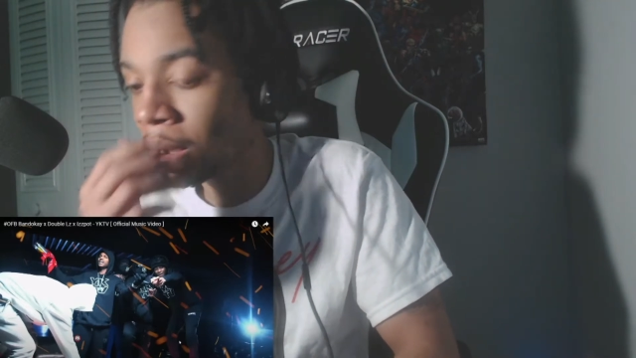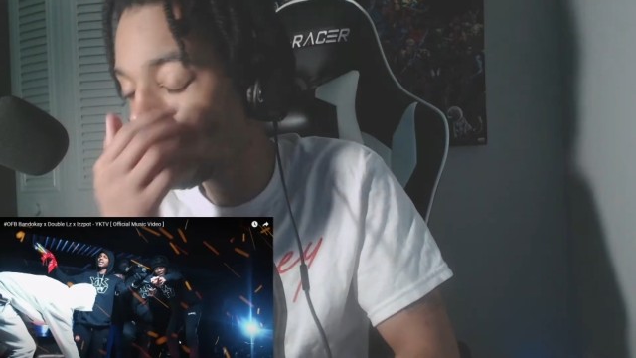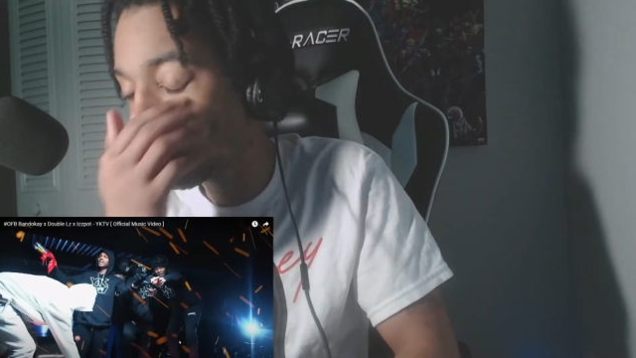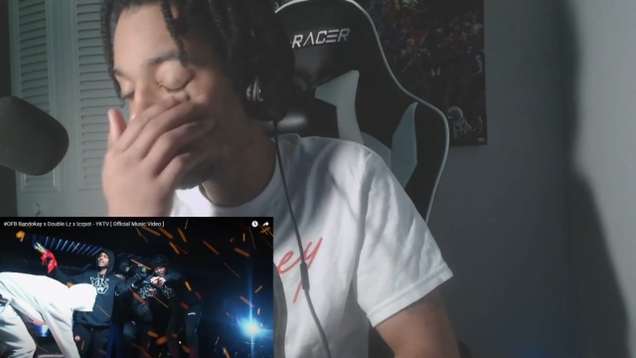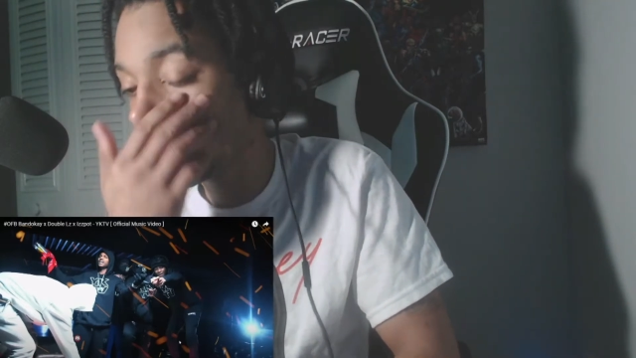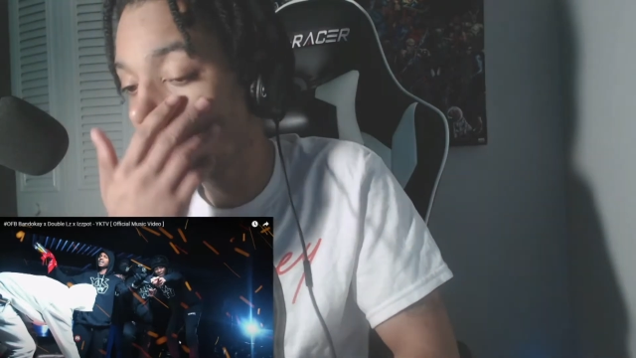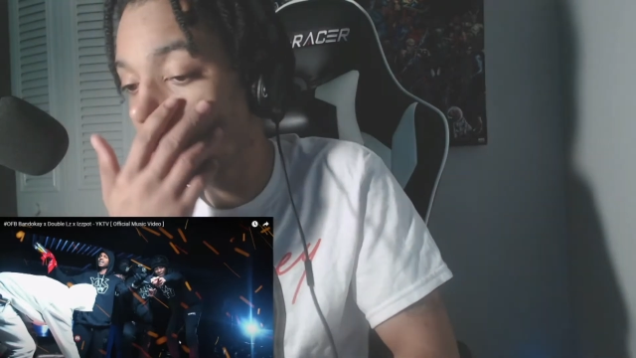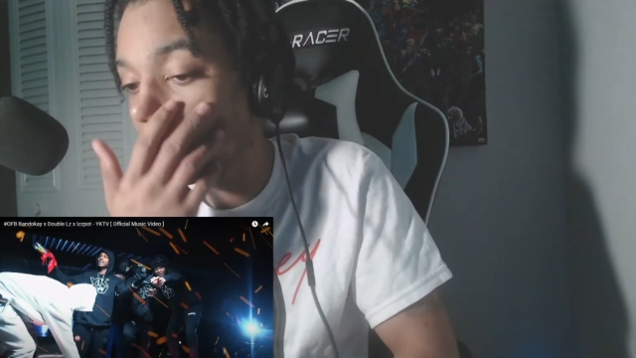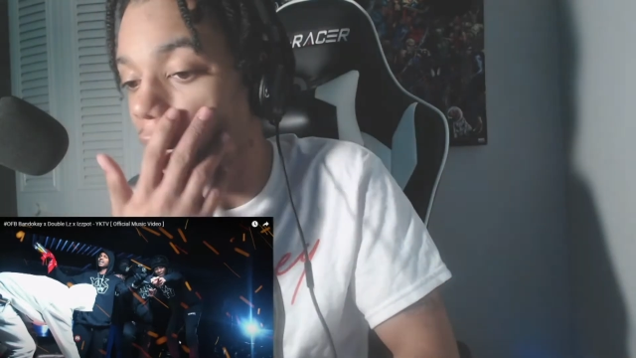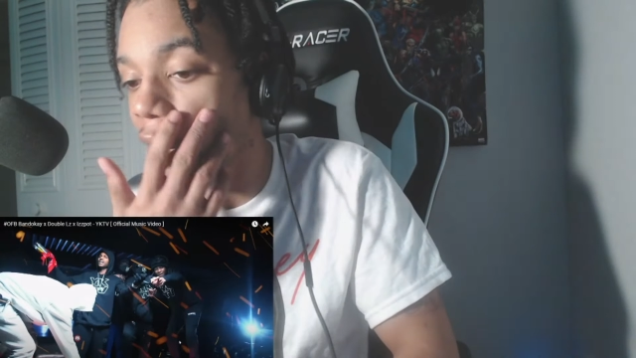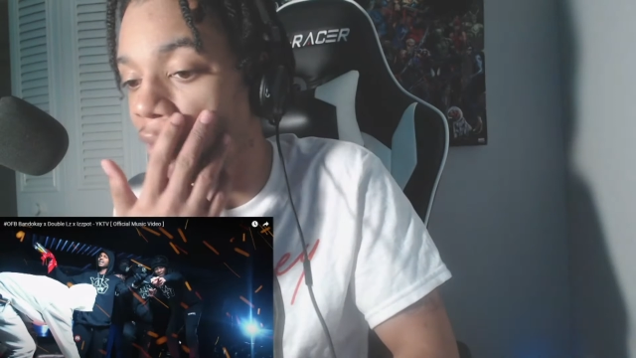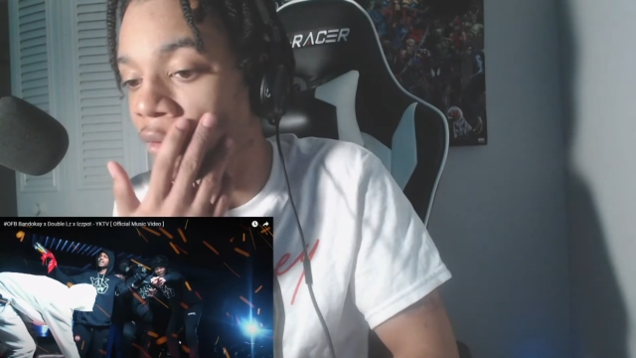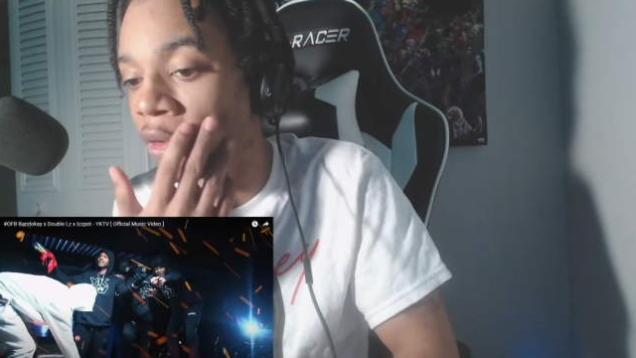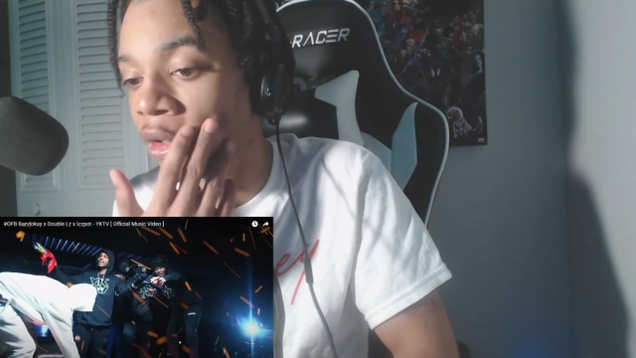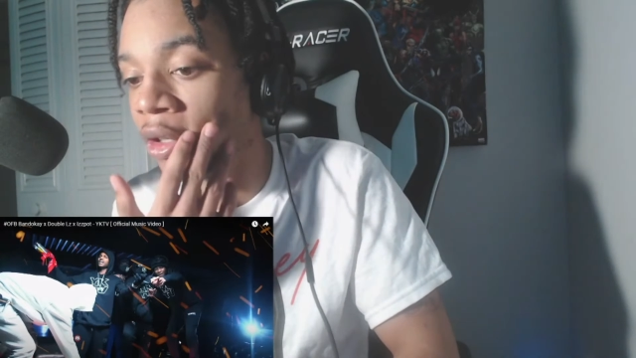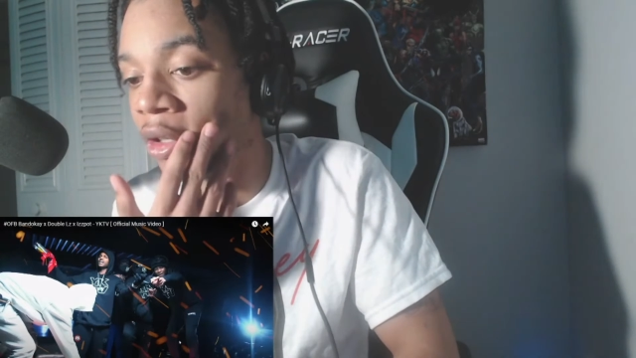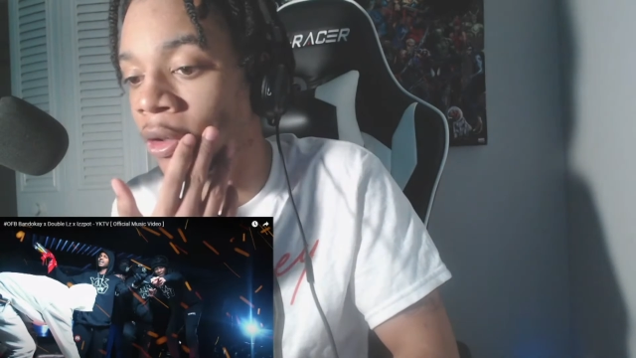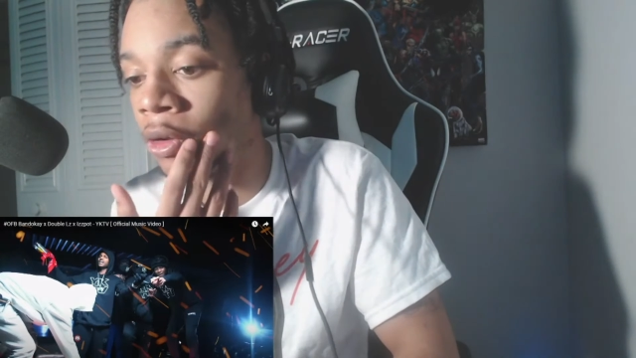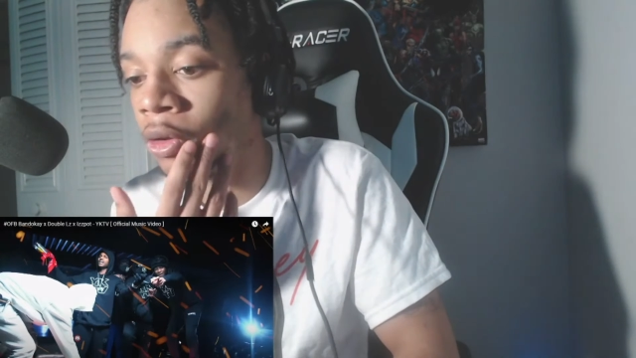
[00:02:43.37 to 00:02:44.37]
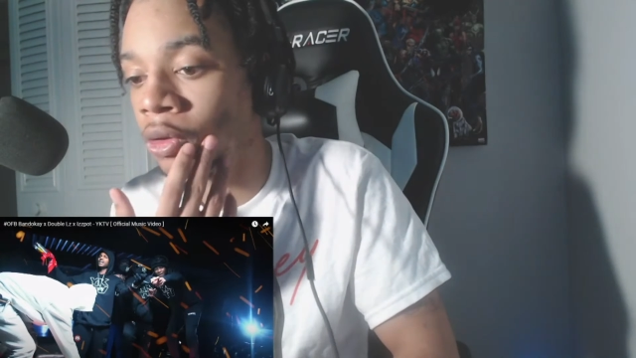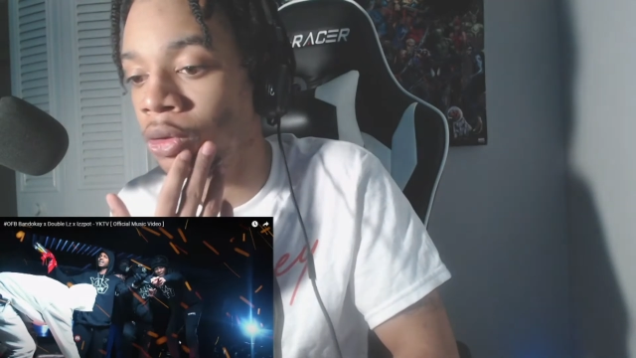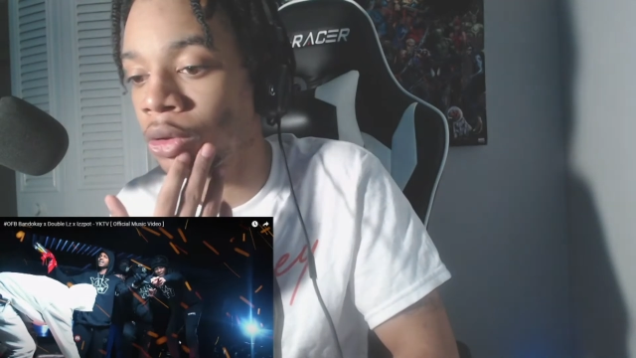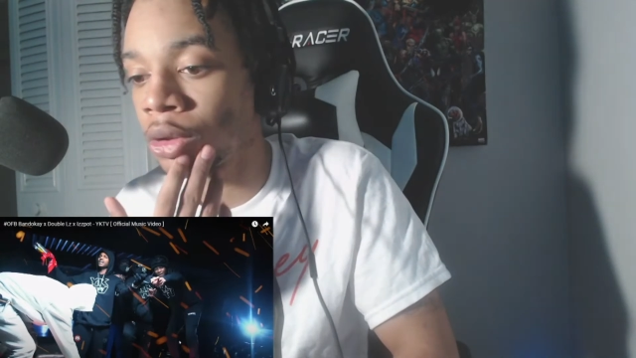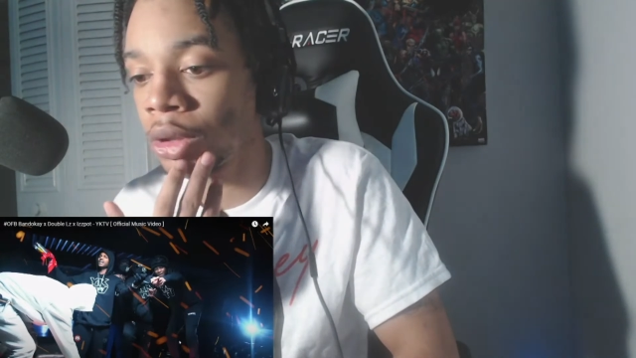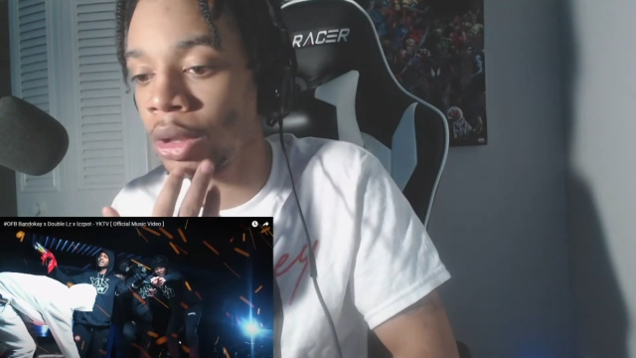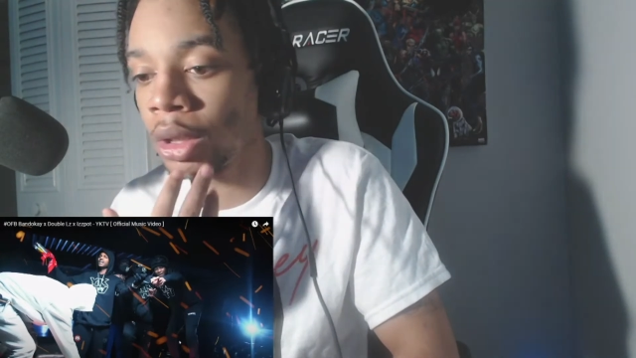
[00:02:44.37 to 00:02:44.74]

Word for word: in my videos.